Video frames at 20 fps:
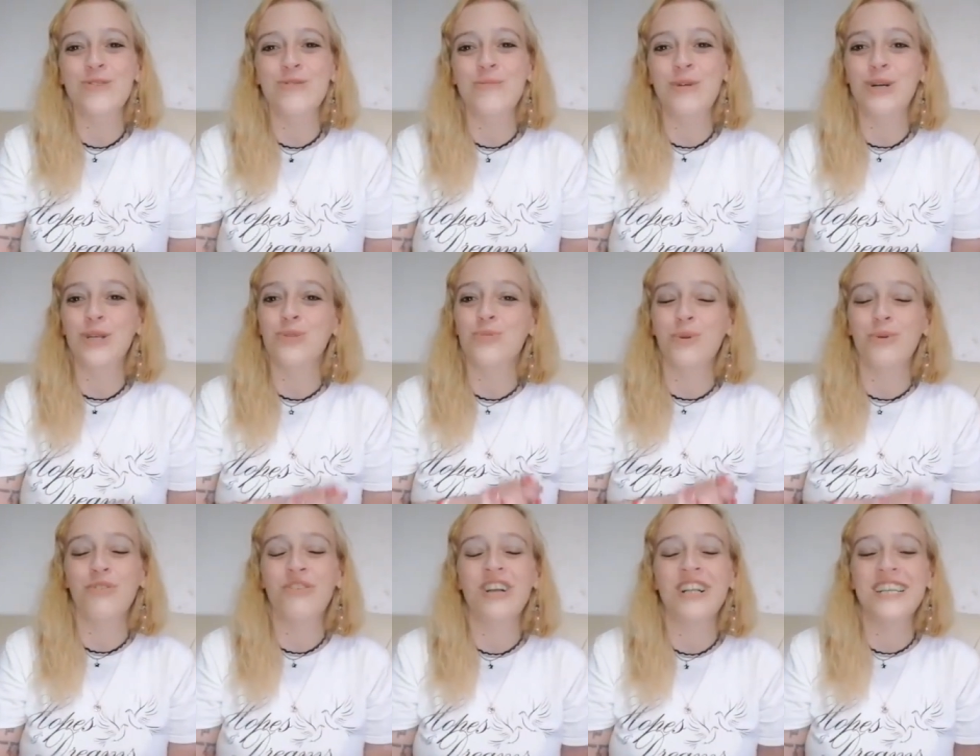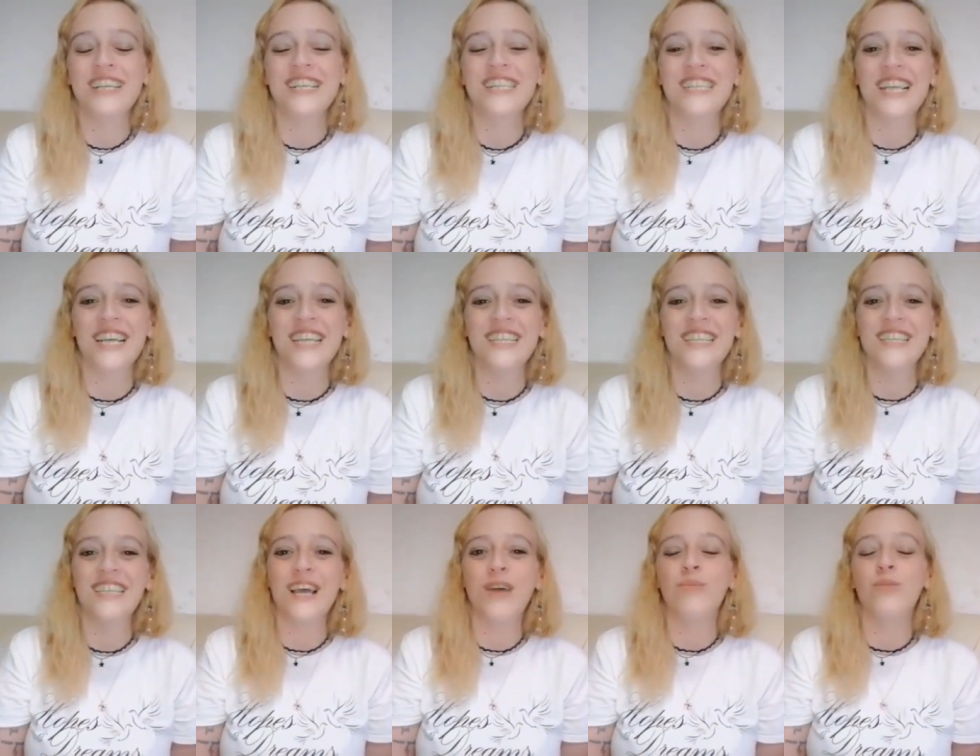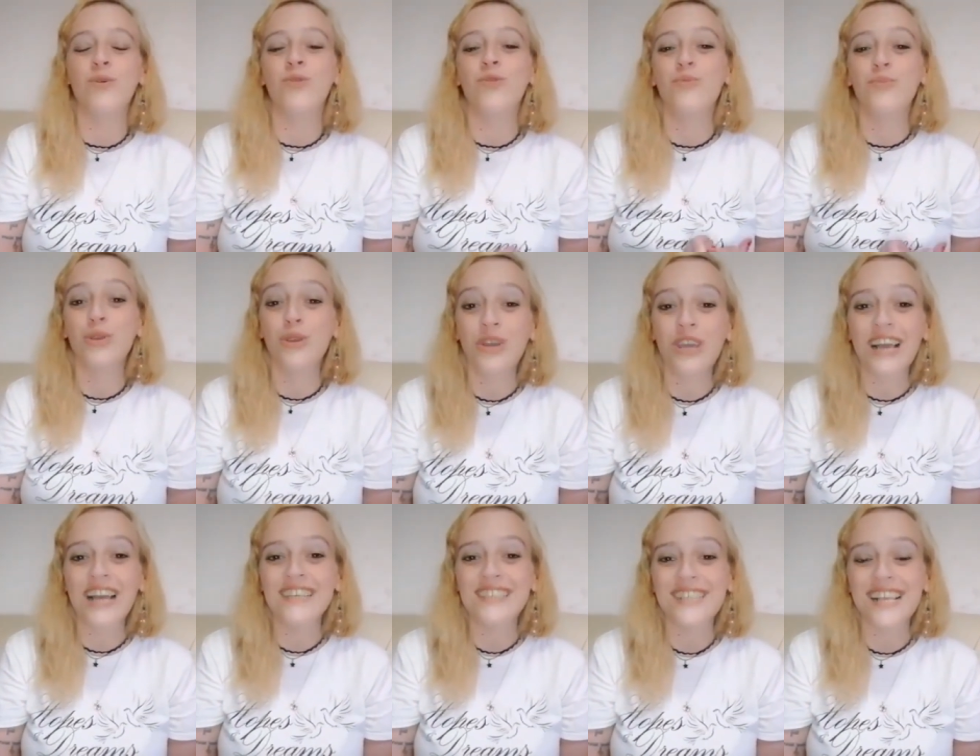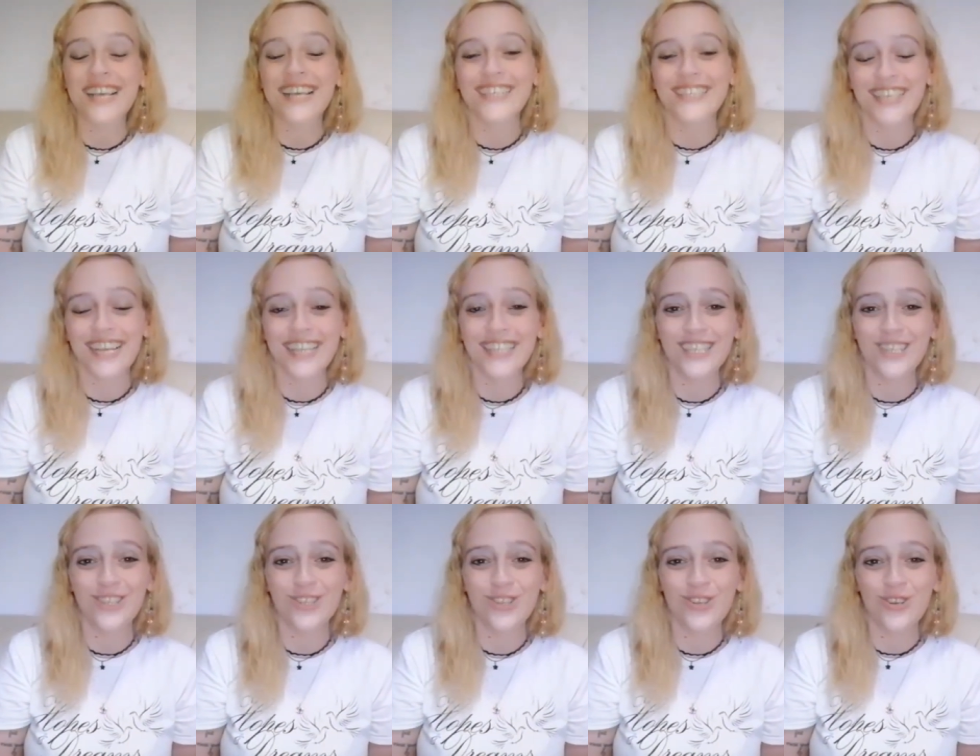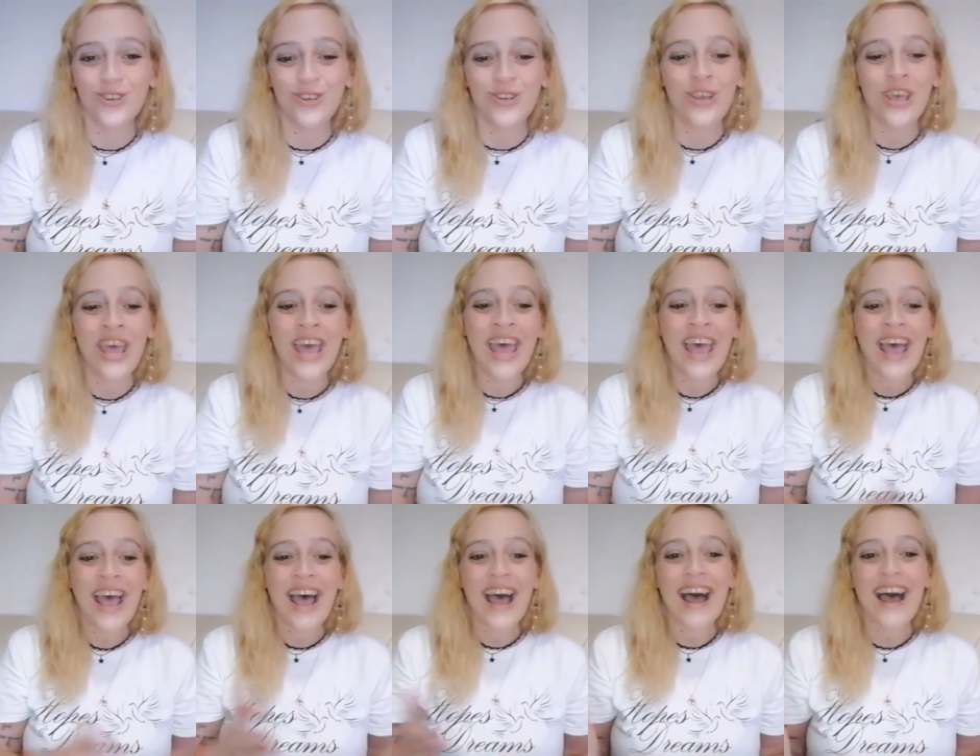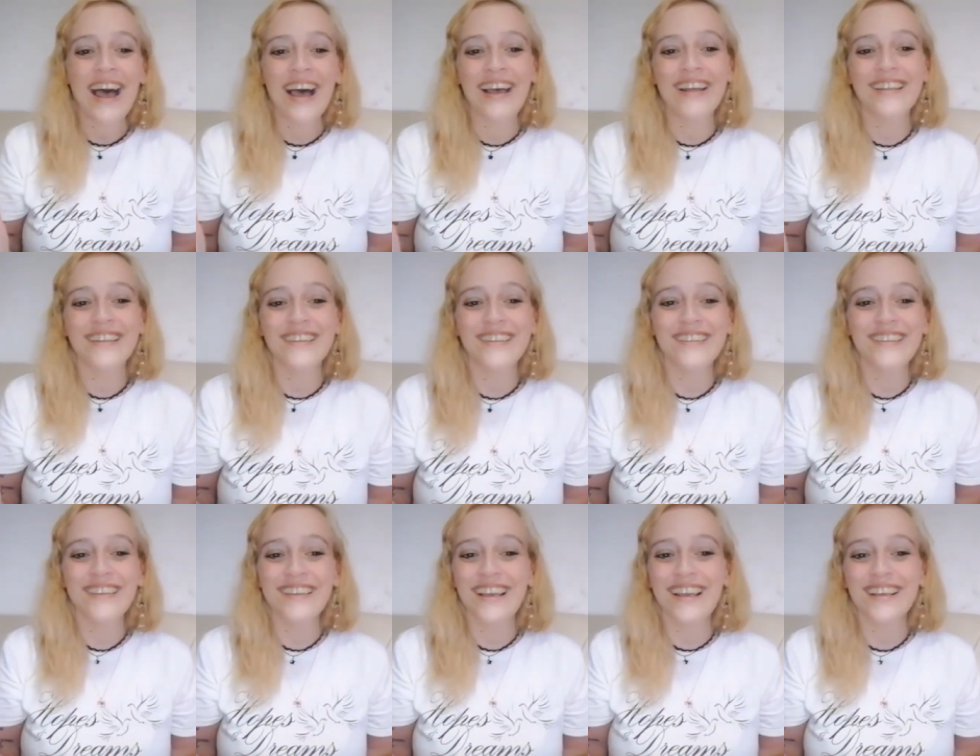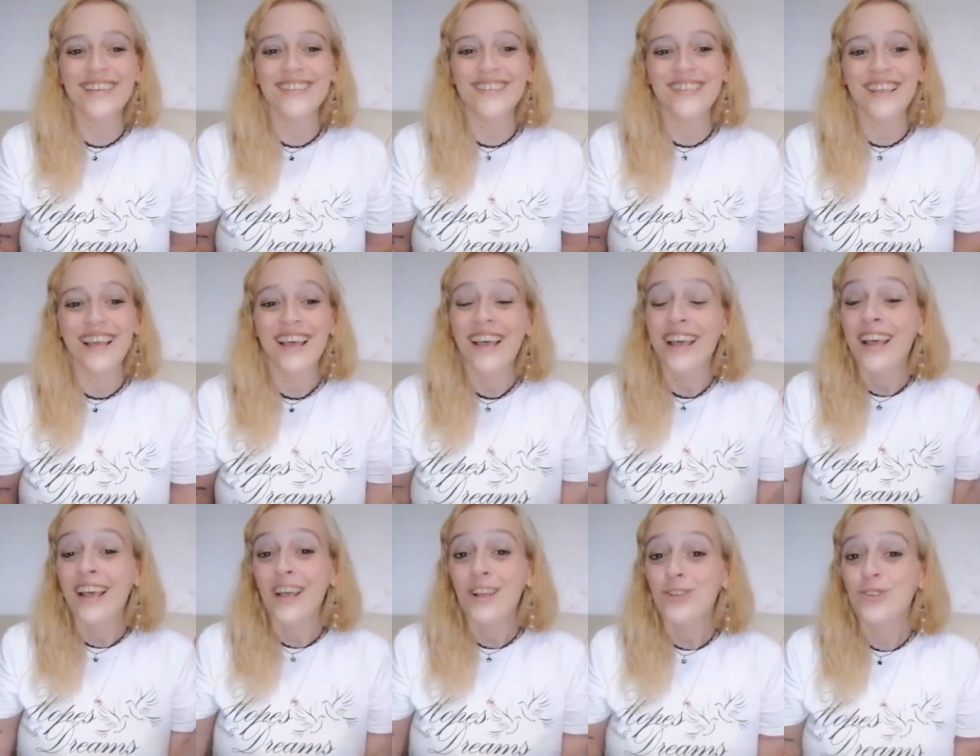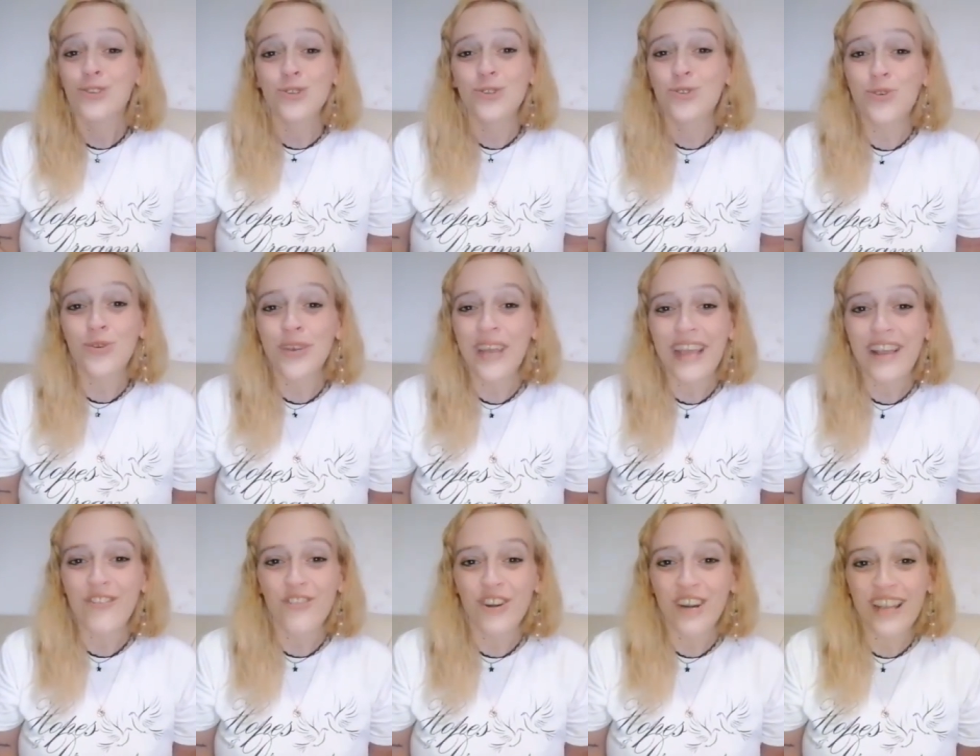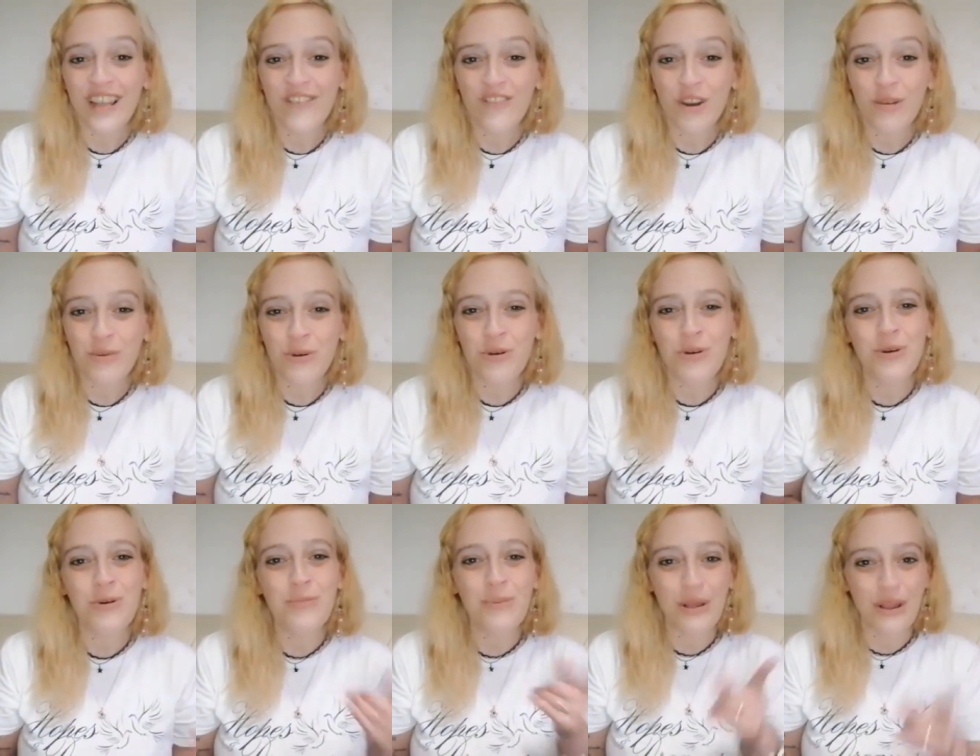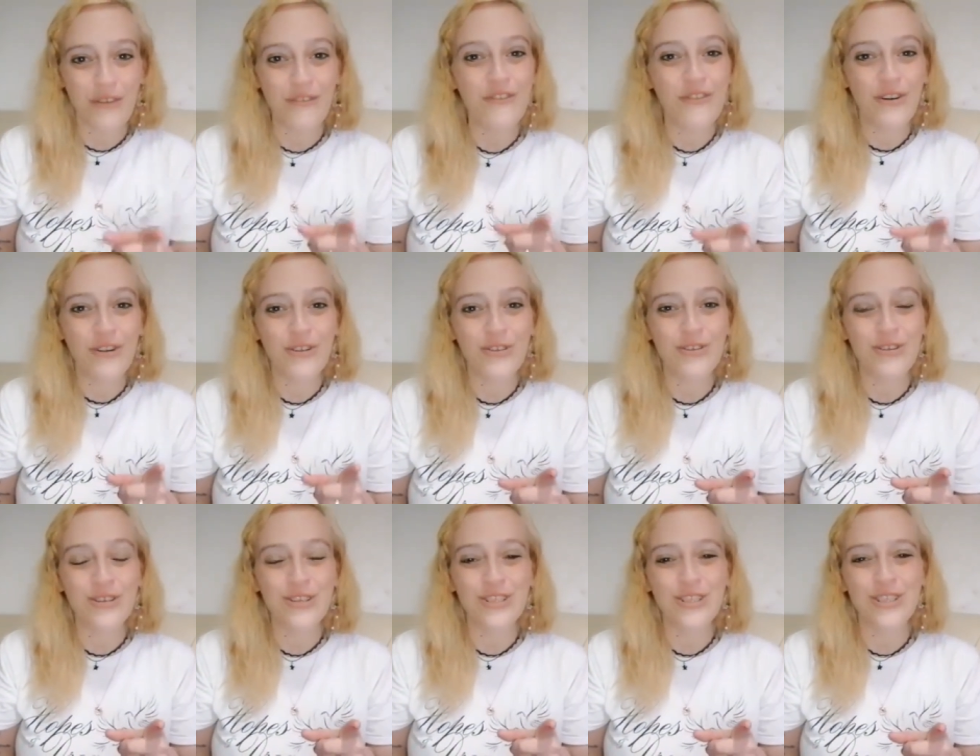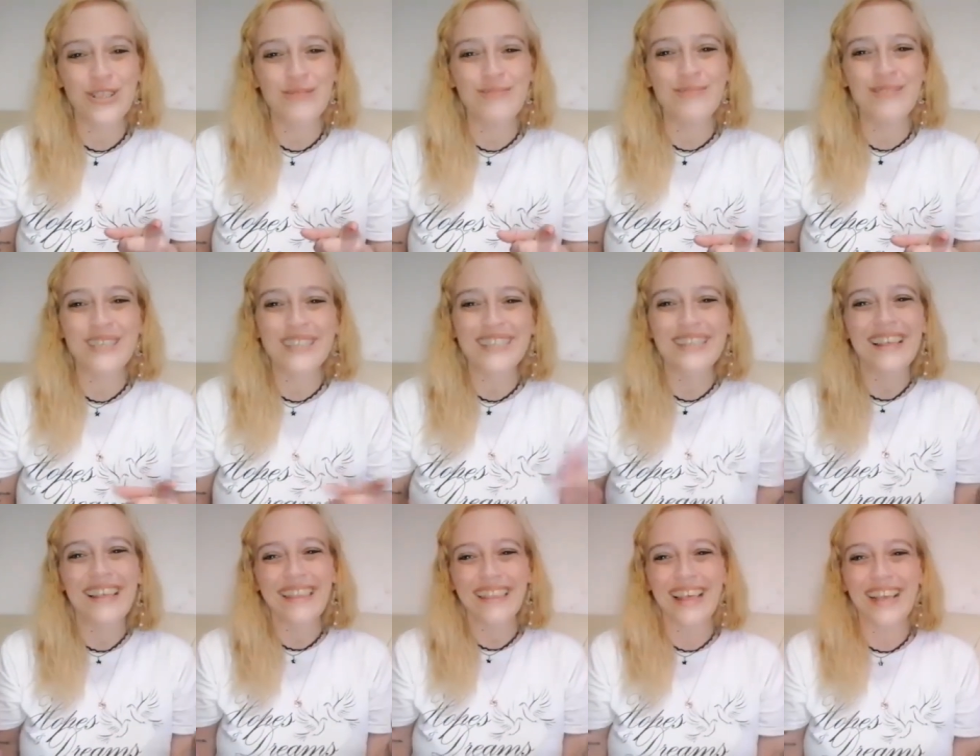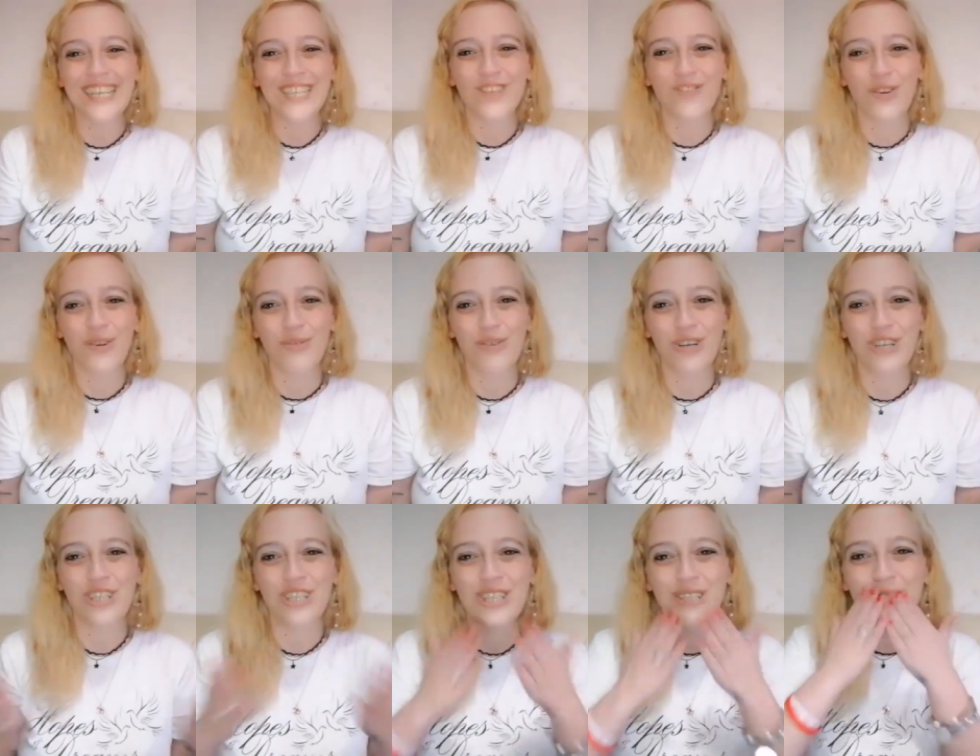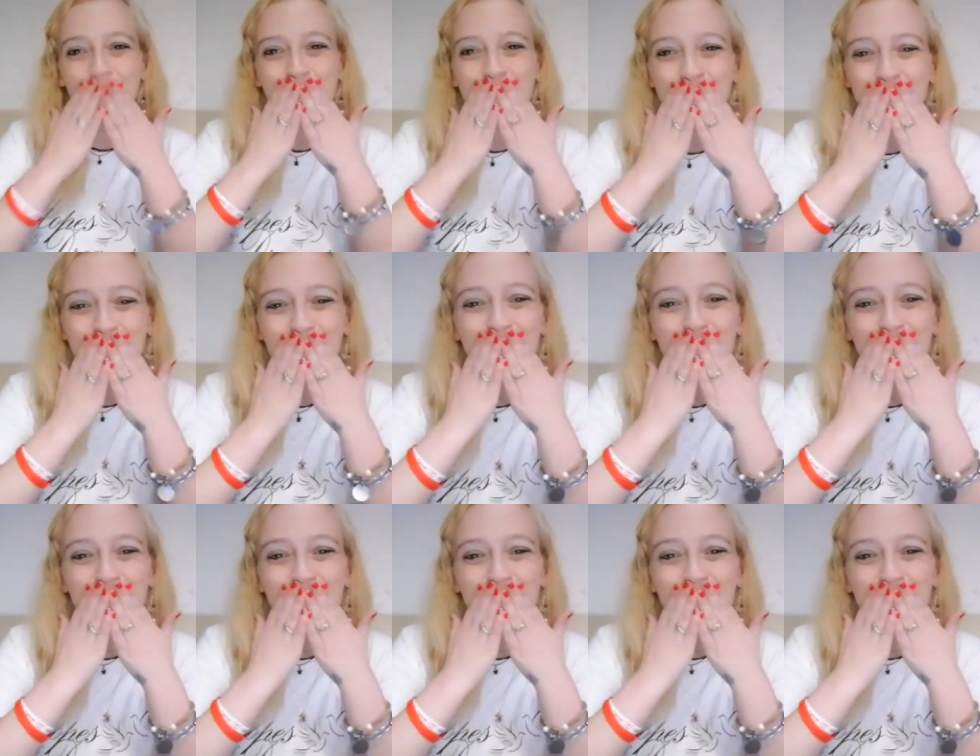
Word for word: so much. We're really excited and we hope you guys get excited too. And yes, don't ever give up hope and follow your dreams. Thanks for watching.